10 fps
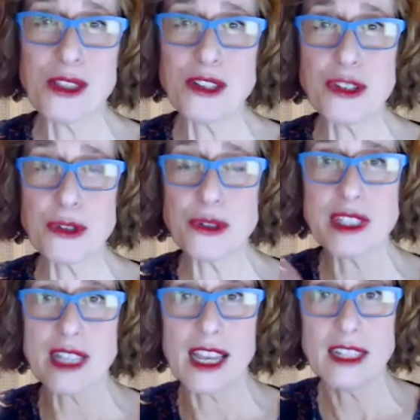
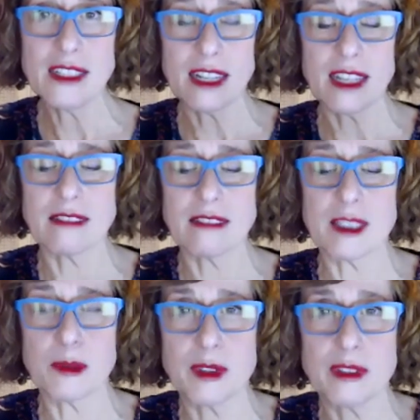juice in, and
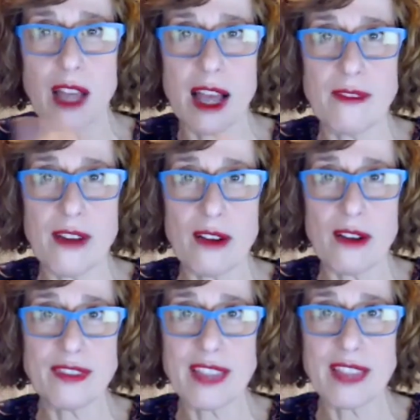it would lie very
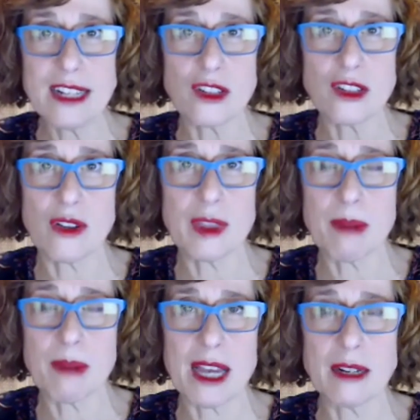flat on the
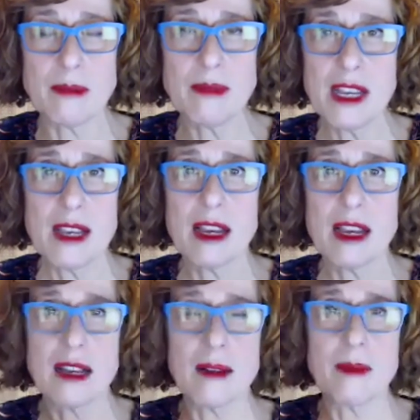bottom.
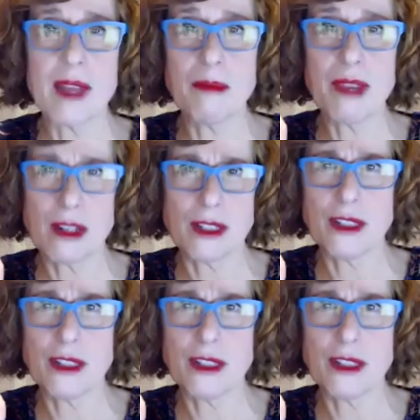And because the